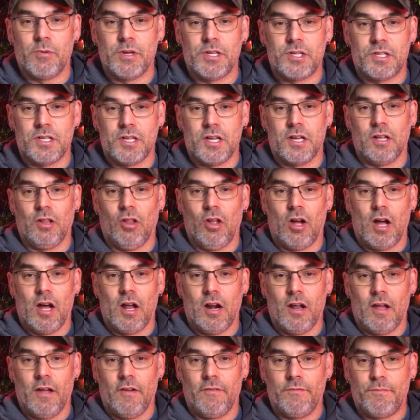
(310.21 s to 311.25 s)
we see a
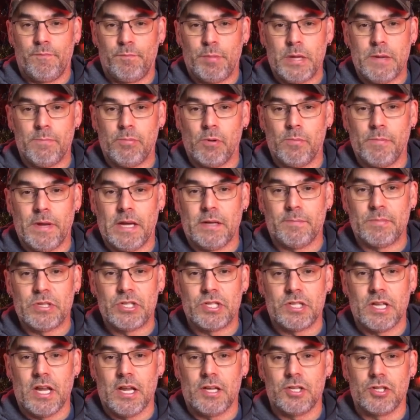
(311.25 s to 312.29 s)
lot of people make
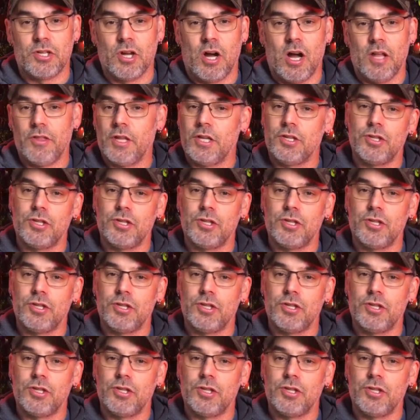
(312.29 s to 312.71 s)
mistakes on.